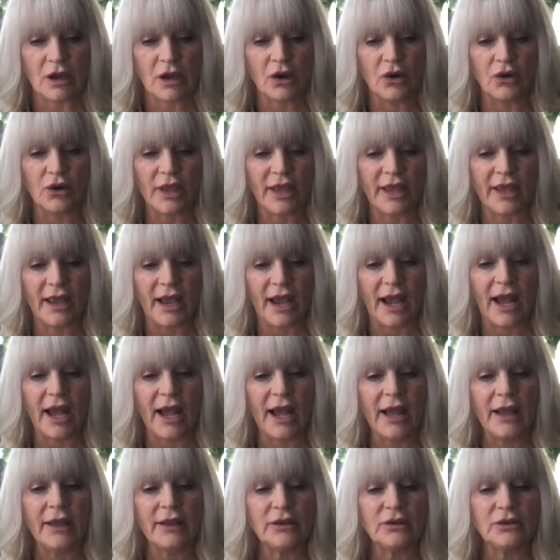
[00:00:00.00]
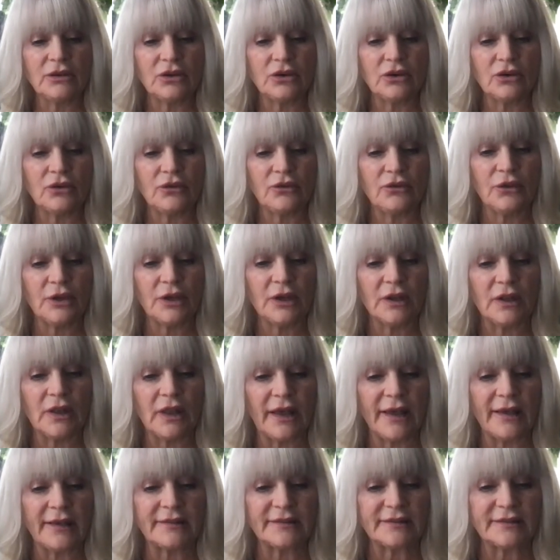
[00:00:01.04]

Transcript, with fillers: Okay, I do feel like